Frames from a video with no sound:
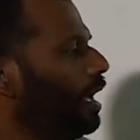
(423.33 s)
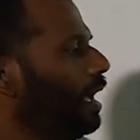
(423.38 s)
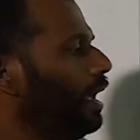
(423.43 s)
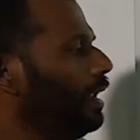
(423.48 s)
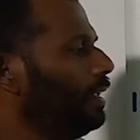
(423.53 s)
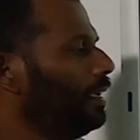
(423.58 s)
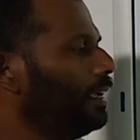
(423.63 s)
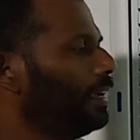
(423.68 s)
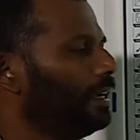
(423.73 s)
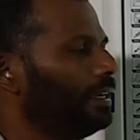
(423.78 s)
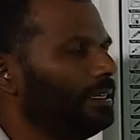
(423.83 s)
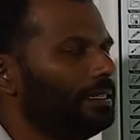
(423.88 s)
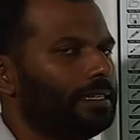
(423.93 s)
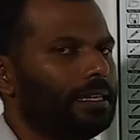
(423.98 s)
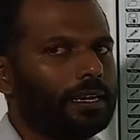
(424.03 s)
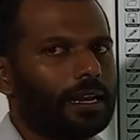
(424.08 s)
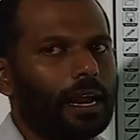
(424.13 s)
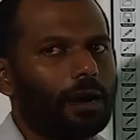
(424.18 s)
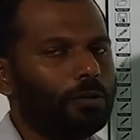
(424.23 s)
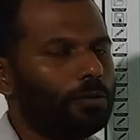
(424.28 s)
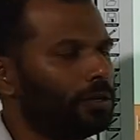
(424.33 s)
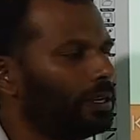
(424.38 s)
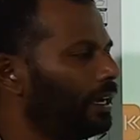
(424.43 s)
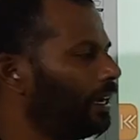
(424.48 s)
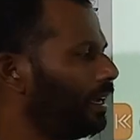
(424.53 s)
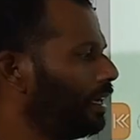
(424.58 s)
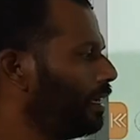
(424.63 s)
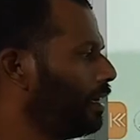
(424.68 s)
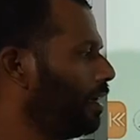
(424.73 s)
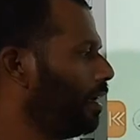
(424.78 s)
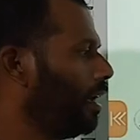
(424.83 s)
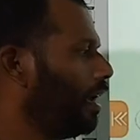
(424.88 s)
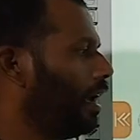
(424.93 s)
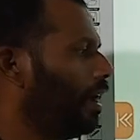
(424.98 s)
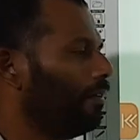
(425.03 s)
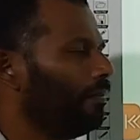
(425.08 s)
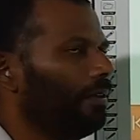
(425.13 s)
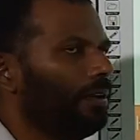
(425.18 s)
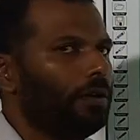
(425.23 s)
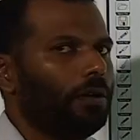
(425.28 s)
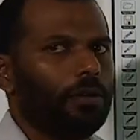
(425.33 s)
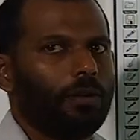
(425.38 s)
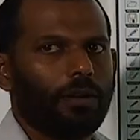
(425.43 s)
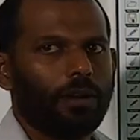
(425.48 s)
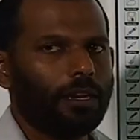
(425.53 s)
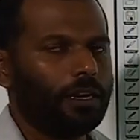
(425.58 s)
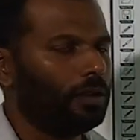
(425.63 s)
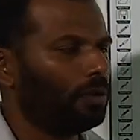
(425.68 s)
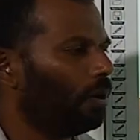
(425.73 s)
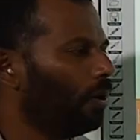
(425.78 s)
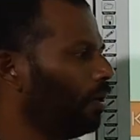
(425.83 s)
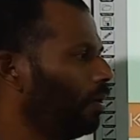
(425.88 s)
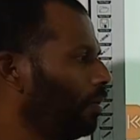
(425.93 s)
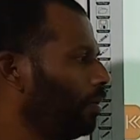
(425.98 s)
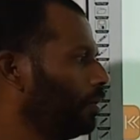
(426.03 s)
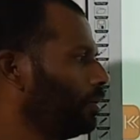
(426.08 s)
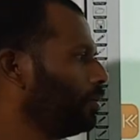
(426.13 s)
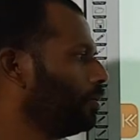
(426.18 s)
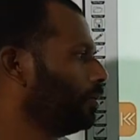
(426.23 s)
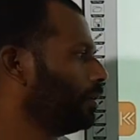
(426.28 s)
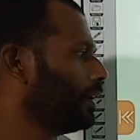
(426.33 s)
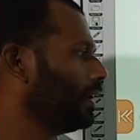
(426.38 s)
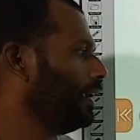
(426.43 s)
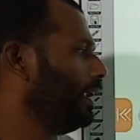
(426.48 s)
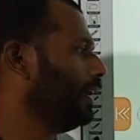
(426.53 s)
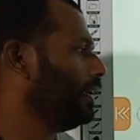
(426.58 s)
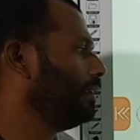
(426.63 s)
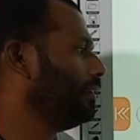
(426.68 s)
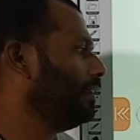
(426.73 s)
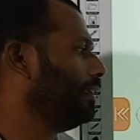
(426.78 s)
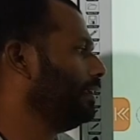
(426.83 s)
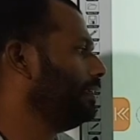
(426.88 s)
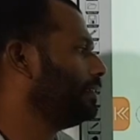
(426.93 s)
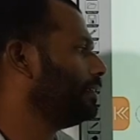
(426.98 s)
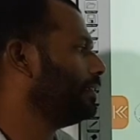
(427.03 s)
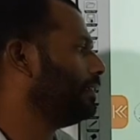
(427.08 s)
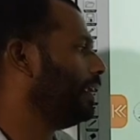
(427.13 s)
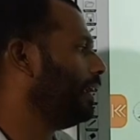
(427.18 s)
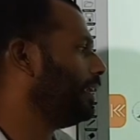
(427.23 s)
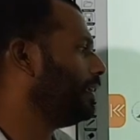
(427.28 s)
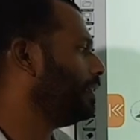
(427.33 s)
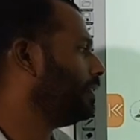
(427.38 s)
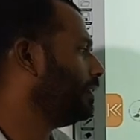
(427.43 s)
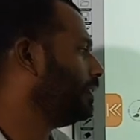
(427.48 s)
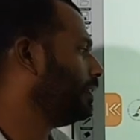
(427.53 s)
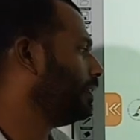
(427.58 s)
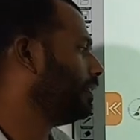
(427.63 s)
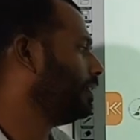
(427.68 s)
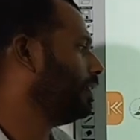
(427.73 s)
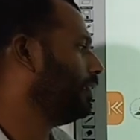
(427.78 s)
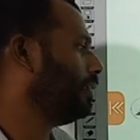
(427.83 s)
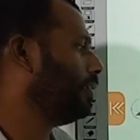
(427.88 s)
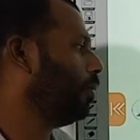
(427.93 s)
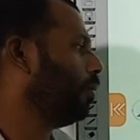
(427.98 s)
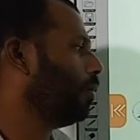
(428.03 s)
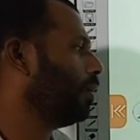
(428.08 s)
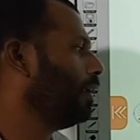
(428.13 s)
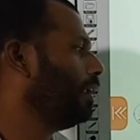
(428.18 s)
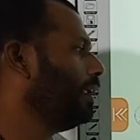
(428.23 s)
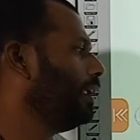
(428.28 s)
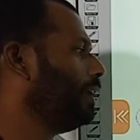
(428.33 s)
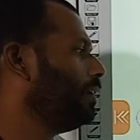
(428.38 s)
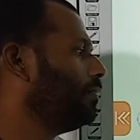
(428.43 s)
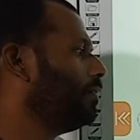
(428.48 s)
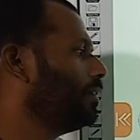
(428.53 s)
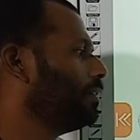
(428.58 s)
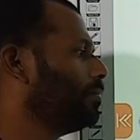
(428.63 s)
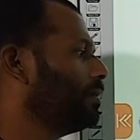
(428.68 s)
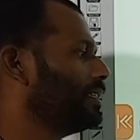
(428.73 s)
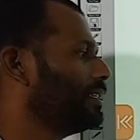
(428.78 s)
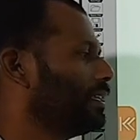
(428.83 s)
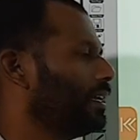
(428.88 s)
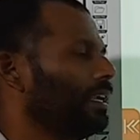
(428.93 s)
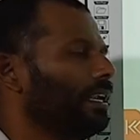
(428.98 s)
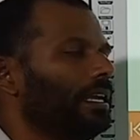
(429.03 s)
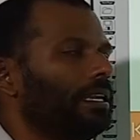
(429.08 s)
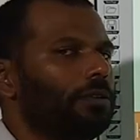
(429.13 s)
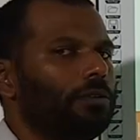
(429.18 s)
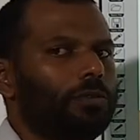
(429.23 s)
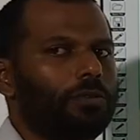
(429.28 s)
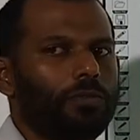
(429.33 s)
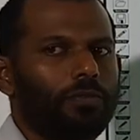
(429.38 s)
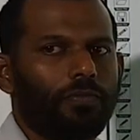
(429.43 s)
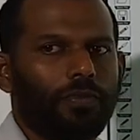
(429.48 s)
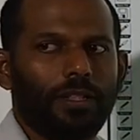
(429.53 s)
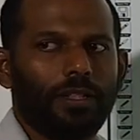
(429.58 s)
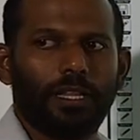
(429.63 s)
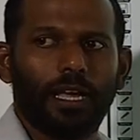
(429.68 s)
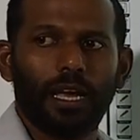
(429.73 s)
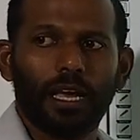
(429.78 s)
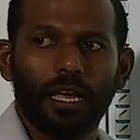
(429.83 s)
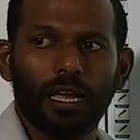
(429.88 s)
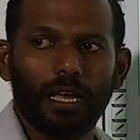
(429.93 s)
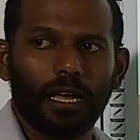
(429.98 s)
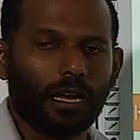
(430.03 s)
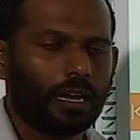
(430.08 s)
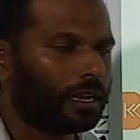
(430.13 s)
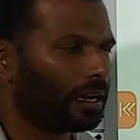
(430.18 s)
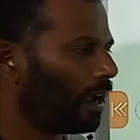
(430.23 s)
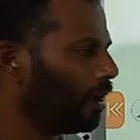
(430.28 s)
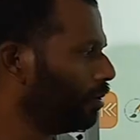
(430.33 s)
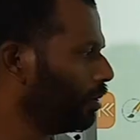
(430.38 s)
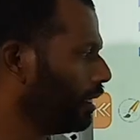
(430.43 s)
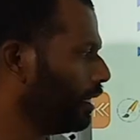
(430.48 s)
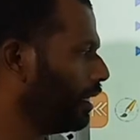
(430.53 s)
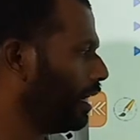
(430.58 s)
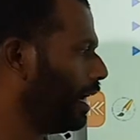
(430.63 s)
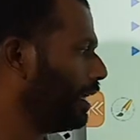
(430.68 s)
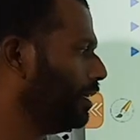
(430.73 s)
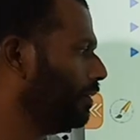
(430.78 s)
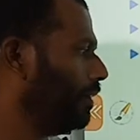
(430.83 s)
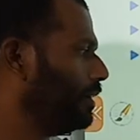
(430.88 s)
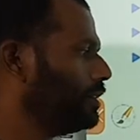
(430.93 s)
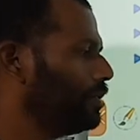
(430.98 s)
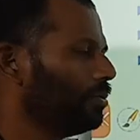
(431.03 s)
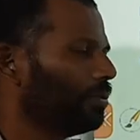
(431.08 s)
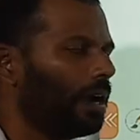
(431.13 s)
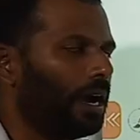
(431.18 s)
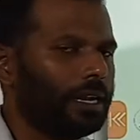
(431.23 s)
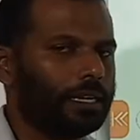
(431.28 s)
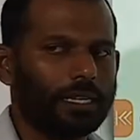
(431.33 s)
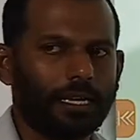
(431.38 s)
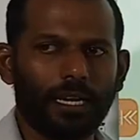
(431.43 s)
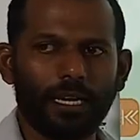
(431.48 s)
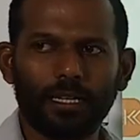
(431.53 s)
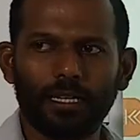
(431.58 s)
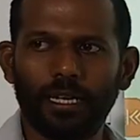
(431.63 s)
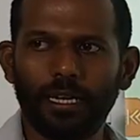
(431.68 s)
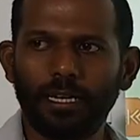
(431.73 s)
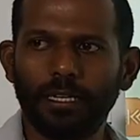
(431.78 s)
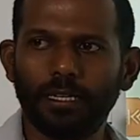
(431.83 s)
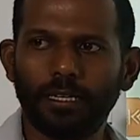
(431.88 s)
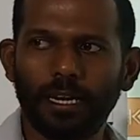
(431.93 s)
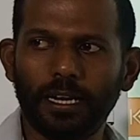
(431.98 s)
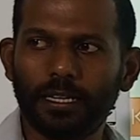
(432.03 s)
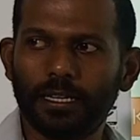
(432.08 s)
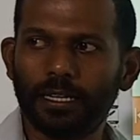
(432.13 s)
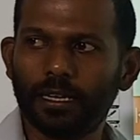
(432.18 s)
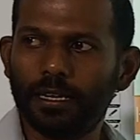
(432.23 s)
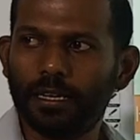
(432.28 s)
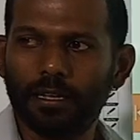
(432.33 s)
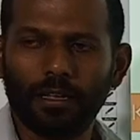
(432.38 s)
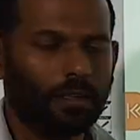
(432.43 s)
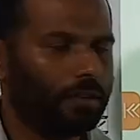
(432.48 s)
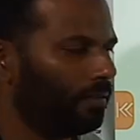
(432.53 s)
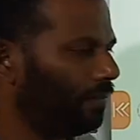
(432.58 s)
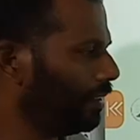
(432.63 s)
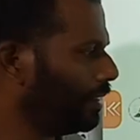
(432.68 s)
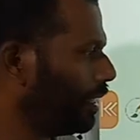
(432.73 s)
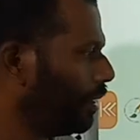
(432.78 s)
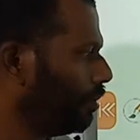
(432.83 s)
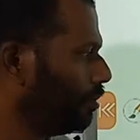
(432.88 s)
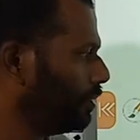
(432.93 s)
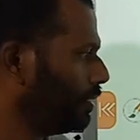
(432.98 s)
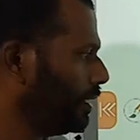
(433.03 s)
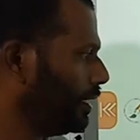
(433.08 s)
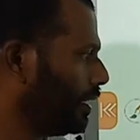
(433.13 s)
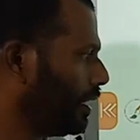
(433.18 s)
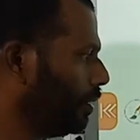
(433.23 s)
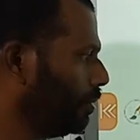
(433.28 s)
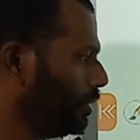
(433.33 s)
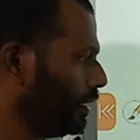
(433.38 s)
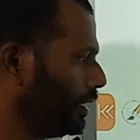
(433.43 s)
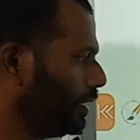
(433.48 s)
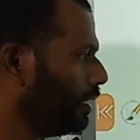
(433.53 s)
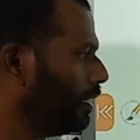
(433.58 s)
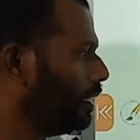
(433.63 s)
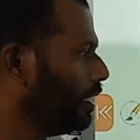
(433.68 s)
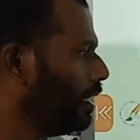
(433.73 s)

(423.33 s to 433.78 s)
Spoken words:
And here is the router. We already know, to connect the internet, the local network must connect with the router. Otherwise, you can't connect the internet without the router.